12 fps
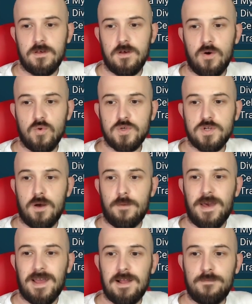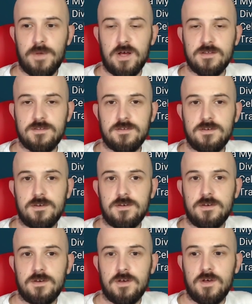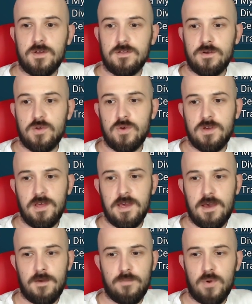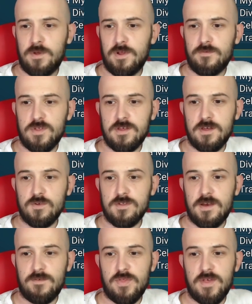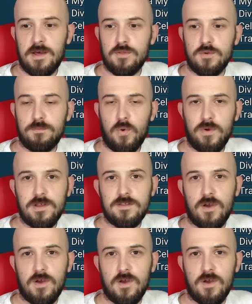Ultra Nightmare clan boss. So you can get probably another 6,000 or 7,000 points